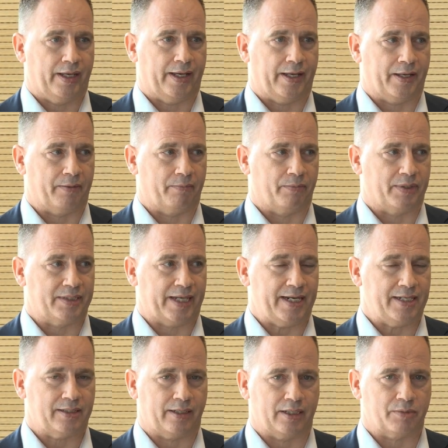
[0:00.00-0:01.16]

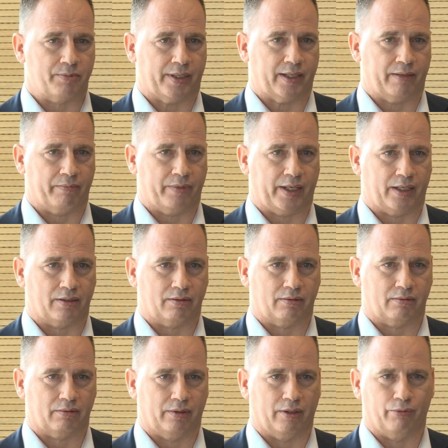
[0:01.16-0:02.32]
data has become that,
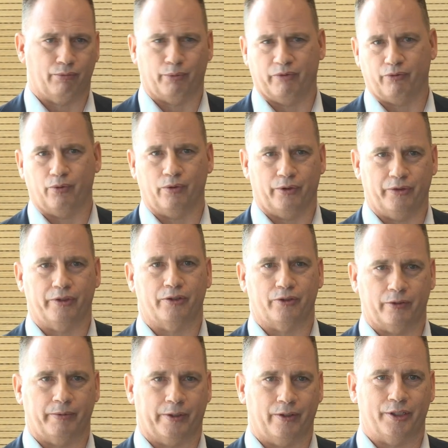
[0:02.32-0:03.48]
you know, we've all heard the
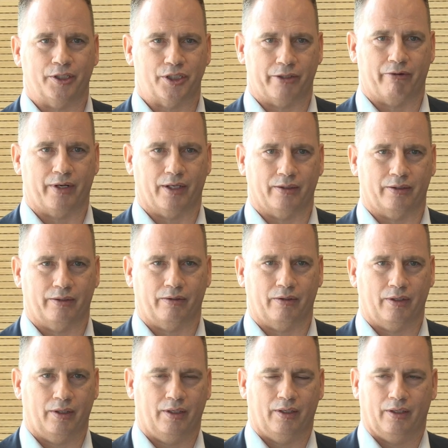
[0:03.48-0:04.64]
terminology around
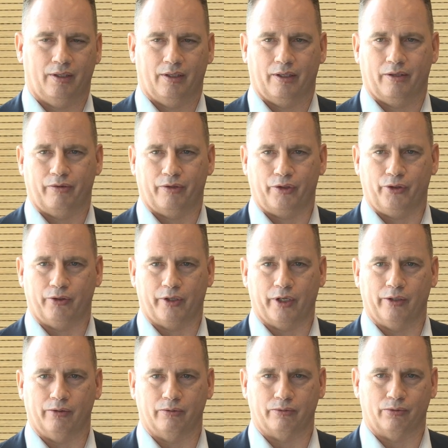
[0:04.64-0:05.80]
the new
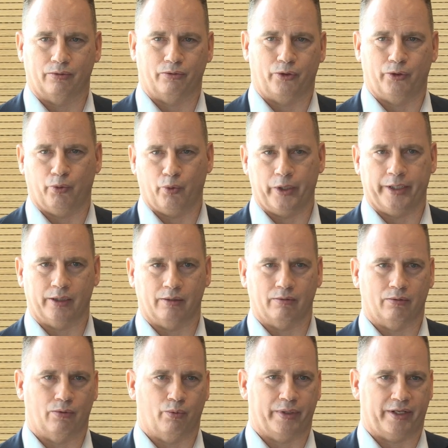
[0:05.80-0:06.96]
gold or new oil
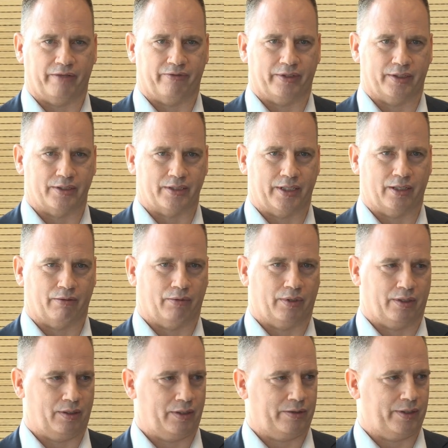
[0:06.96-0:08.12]
or whatever it is now.
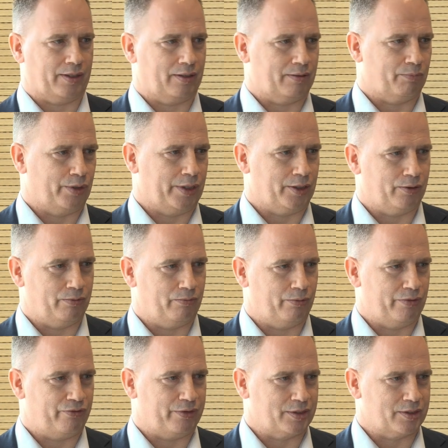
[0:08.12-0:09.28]
I think, Monique, you
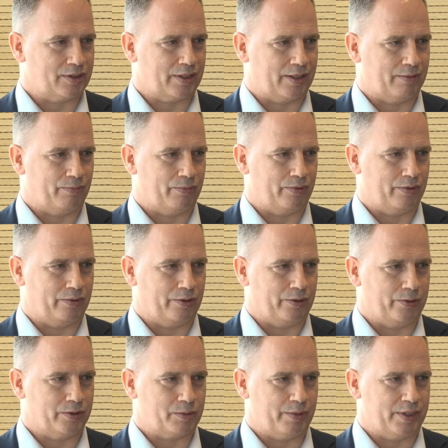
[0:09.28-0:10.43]
referenced the
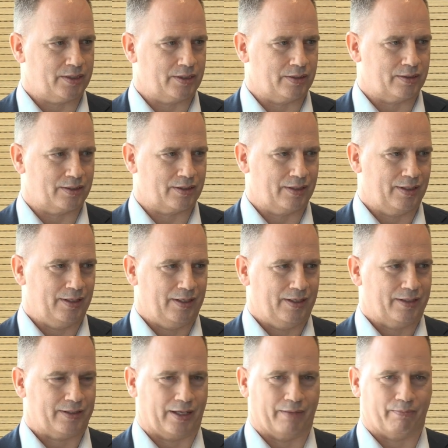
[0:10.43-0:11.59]
new asbestos
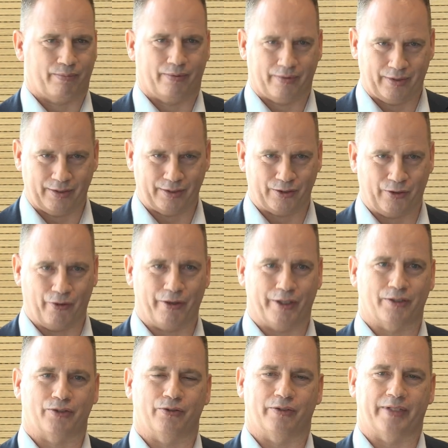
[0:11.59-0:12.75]
type scenario
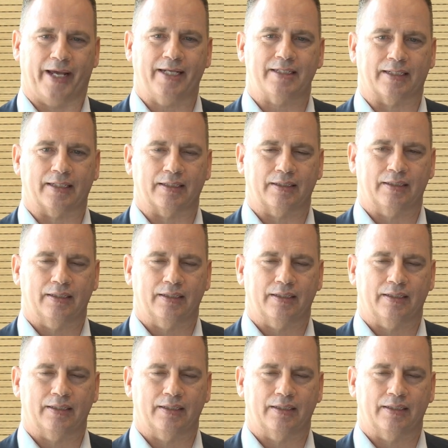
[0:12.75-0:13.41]
to data.